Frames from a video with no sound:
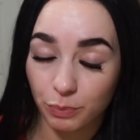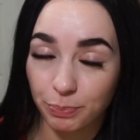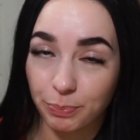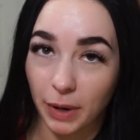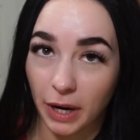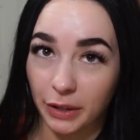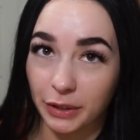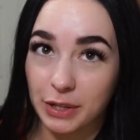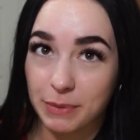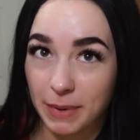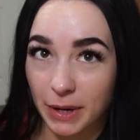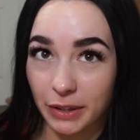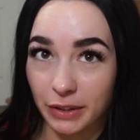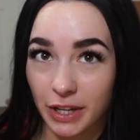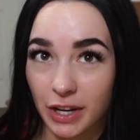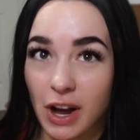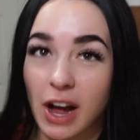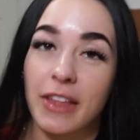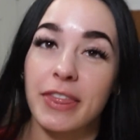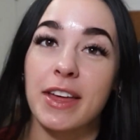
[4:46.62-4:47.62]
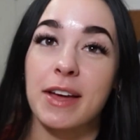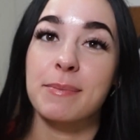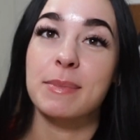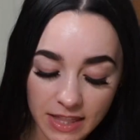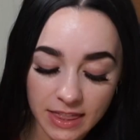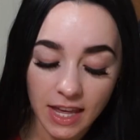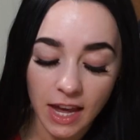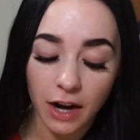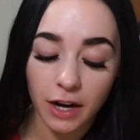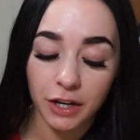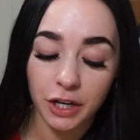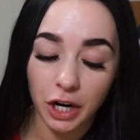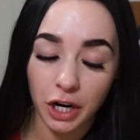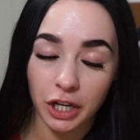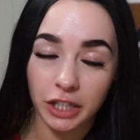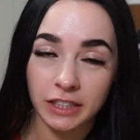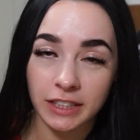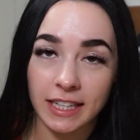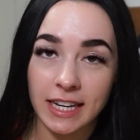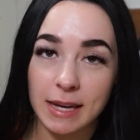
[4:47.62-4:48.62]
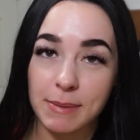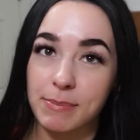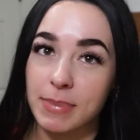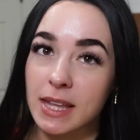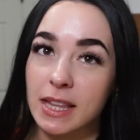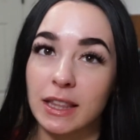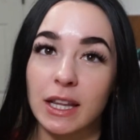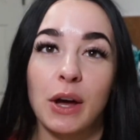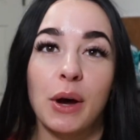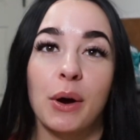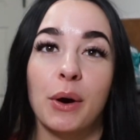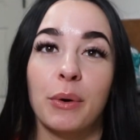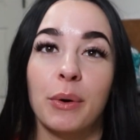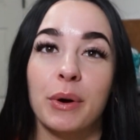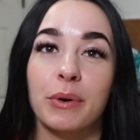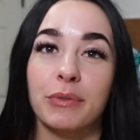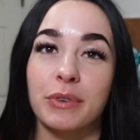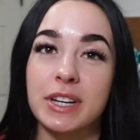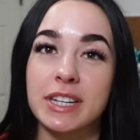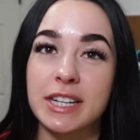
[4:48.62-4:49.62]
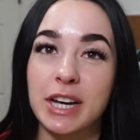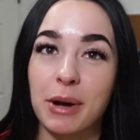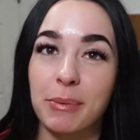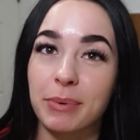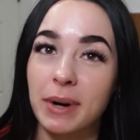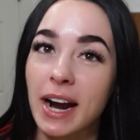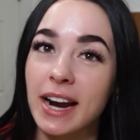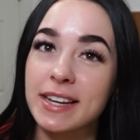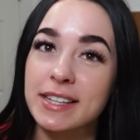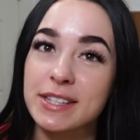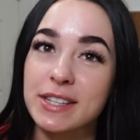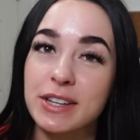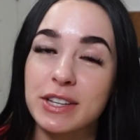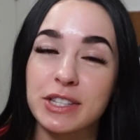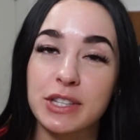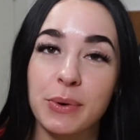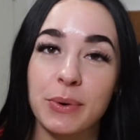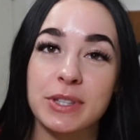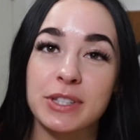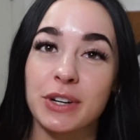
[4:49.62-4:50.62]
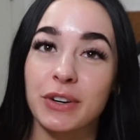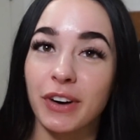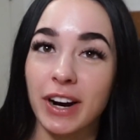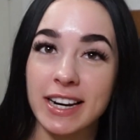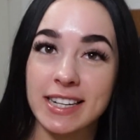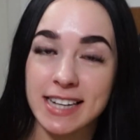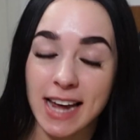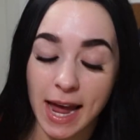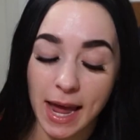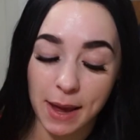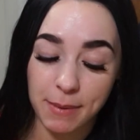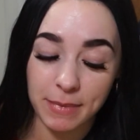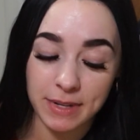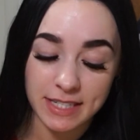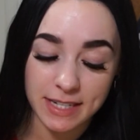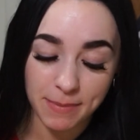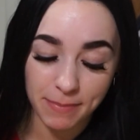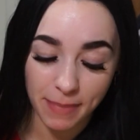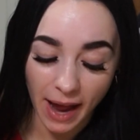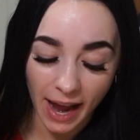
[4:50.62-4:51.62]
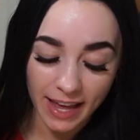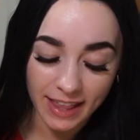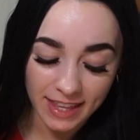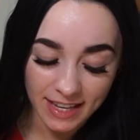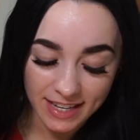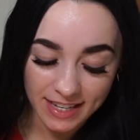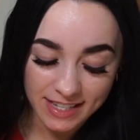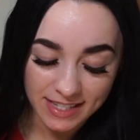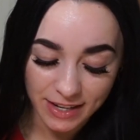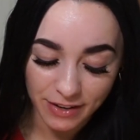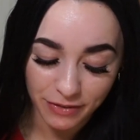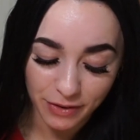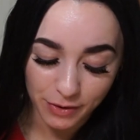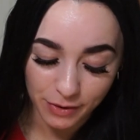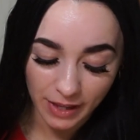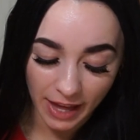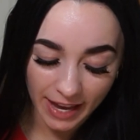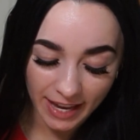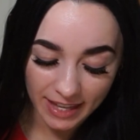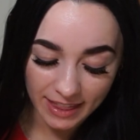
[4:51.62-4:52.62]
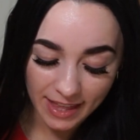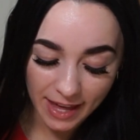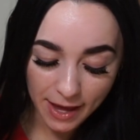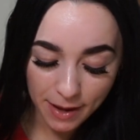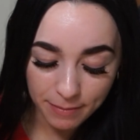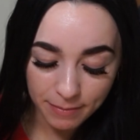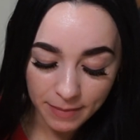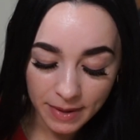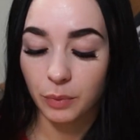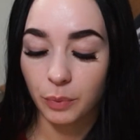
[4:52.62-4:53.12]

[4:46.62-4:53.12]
barely got them. They are currently below retail price, so it's a great time to buy these if you like them.